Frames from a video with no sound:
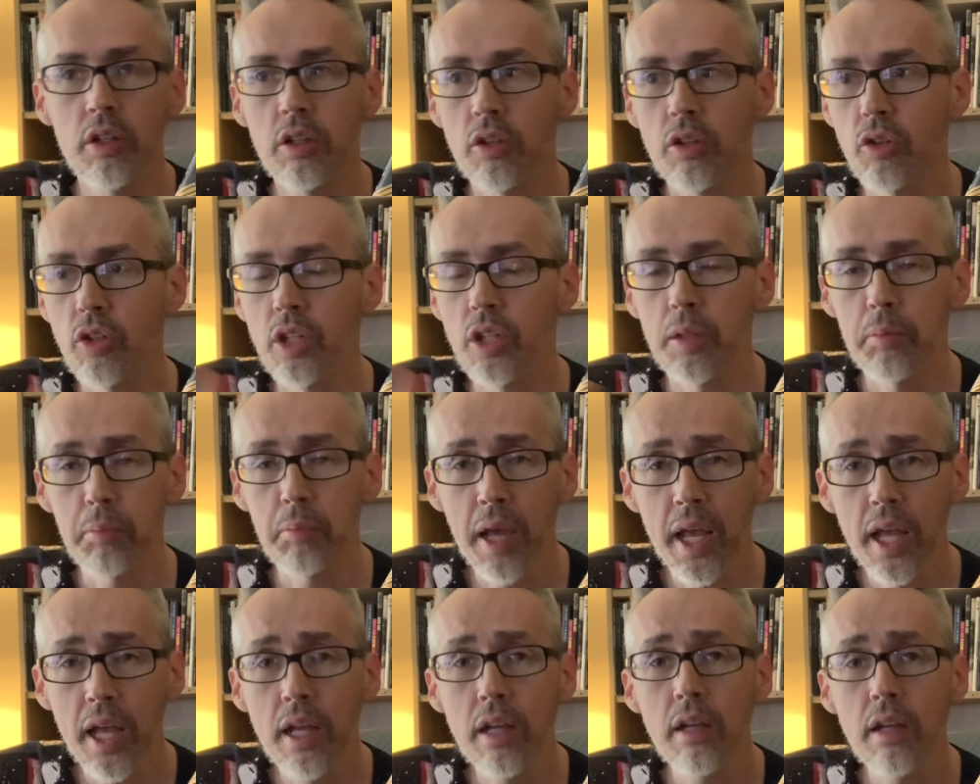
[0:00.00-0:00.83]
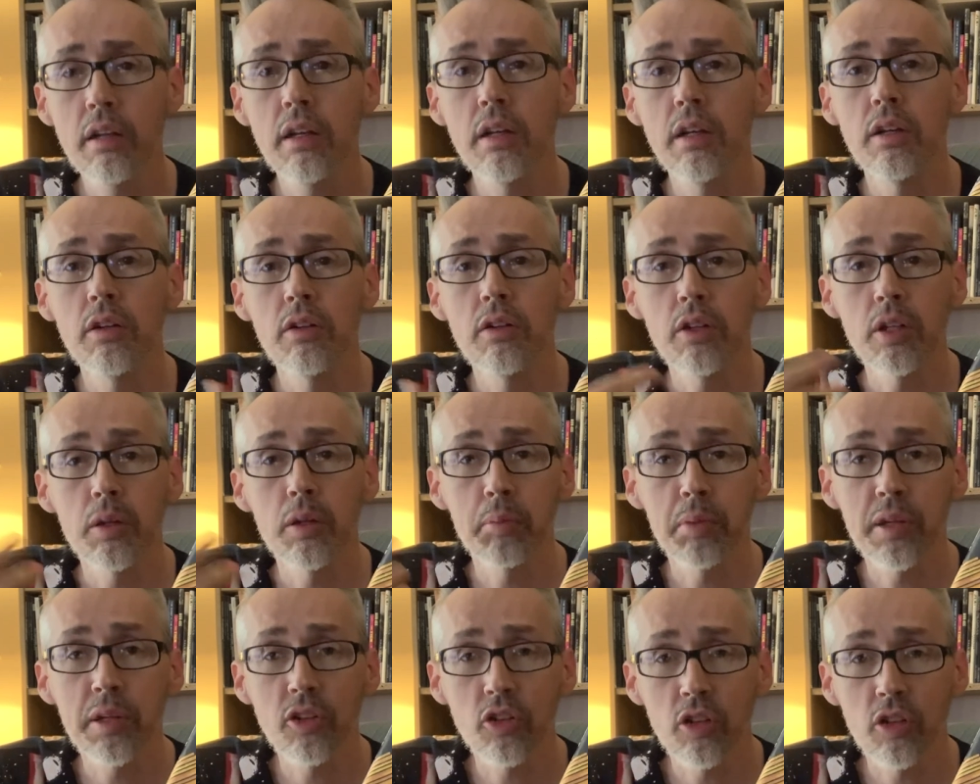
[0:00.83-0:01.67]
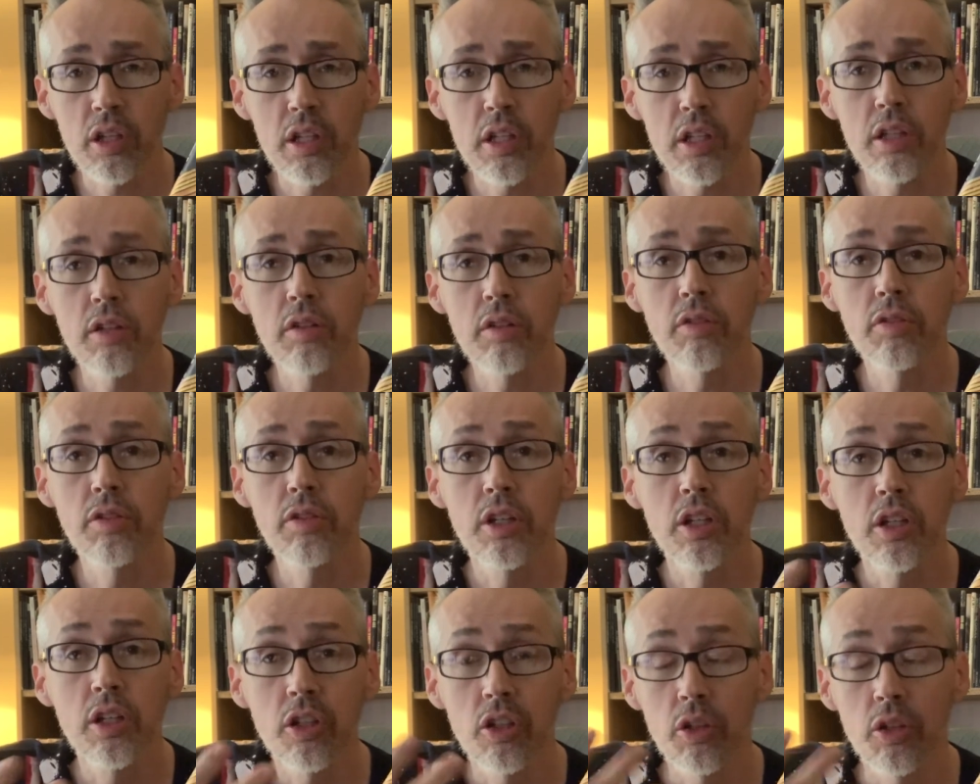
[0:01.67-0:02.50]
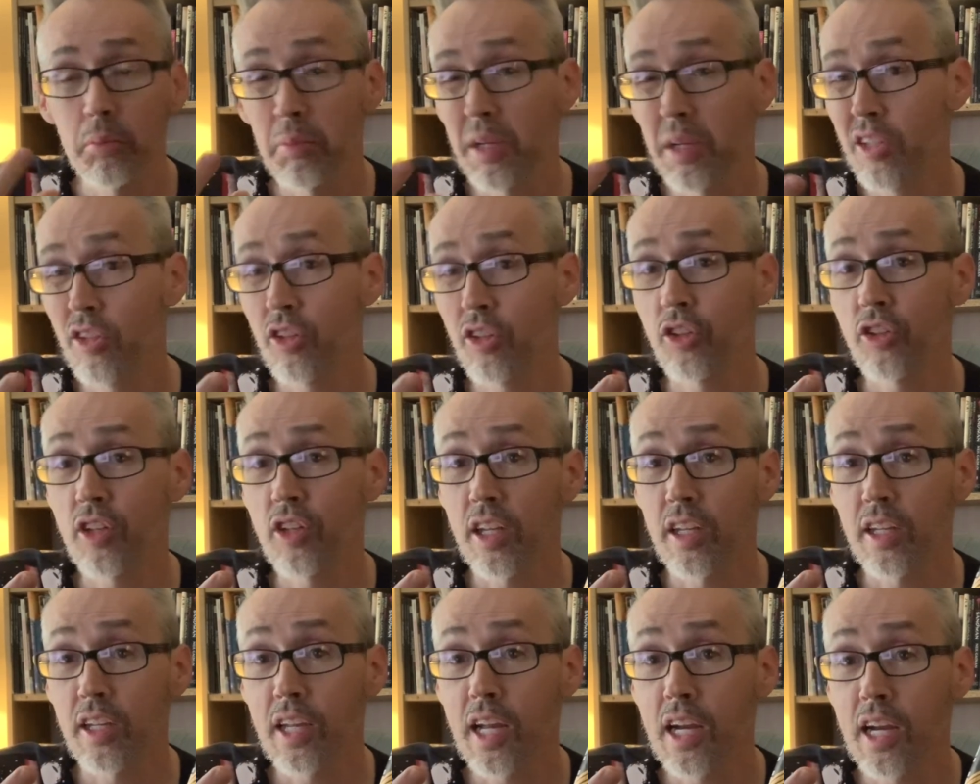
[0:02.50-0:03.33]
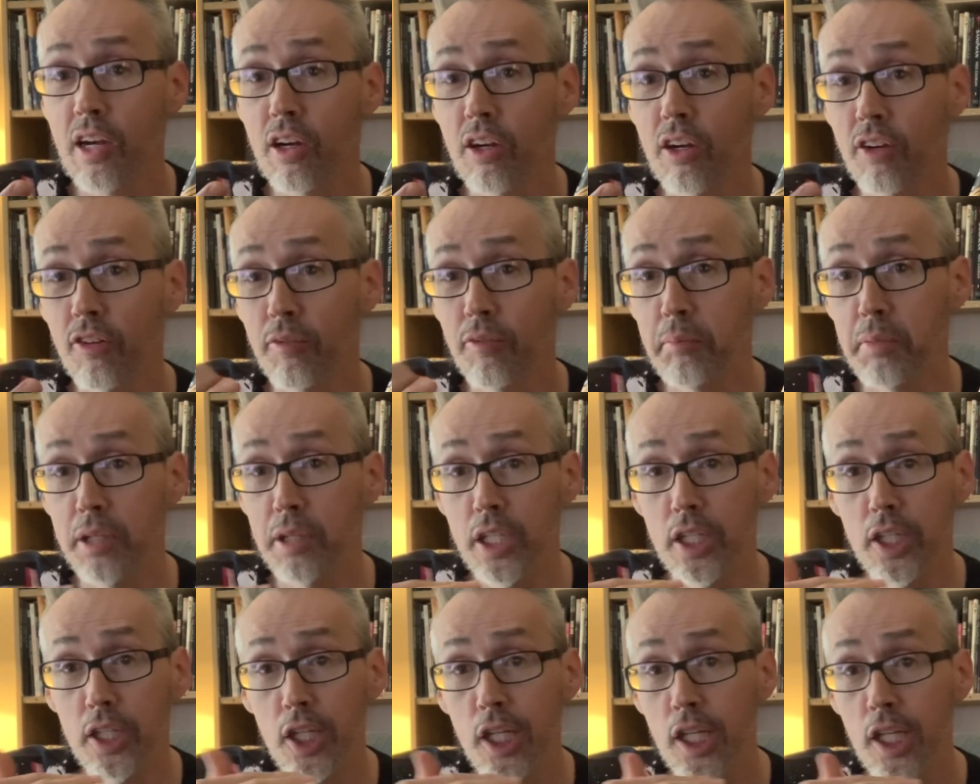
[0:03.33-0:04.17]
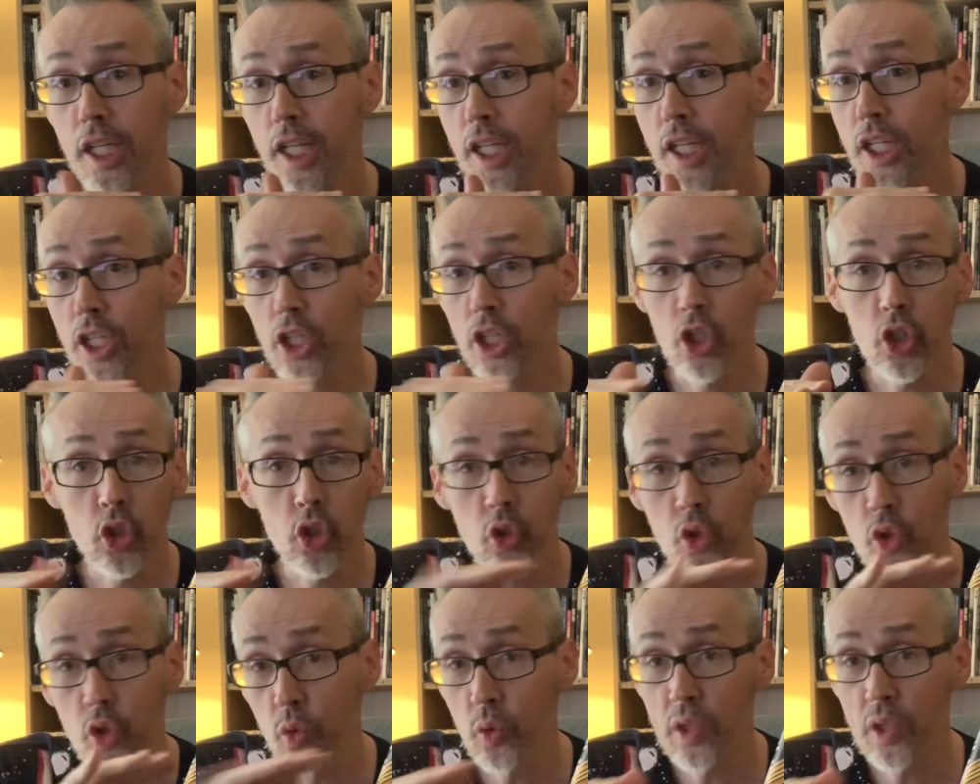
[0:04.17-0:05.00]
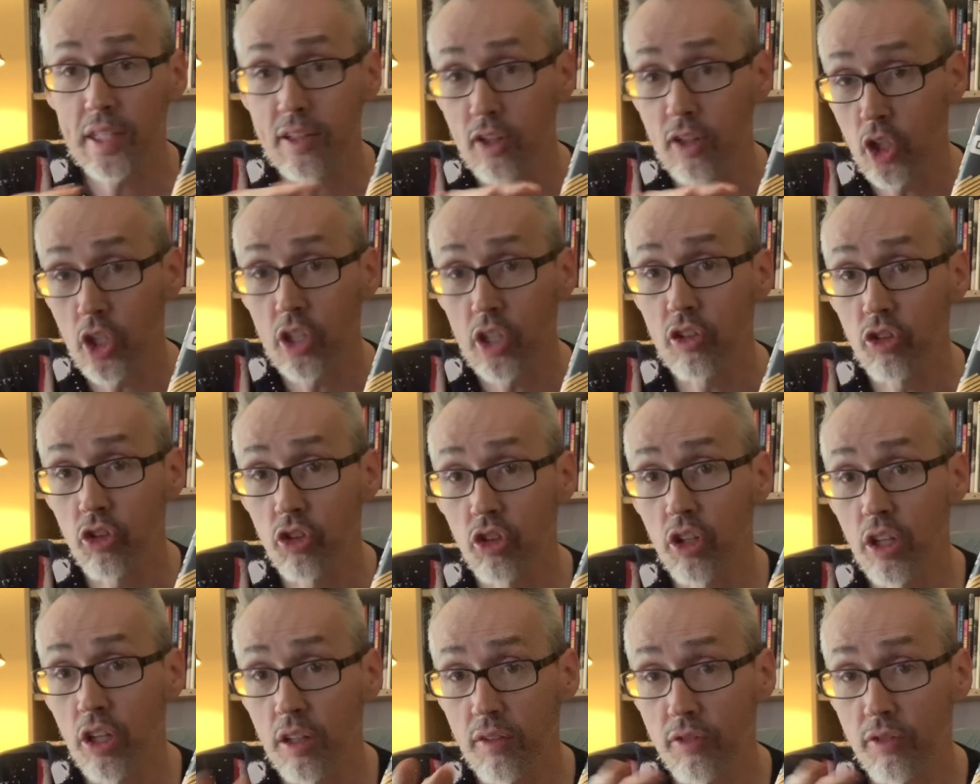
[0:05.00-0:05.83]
You get pay, you get a place to live, you're basically taken care of, but you don't get the good stuff.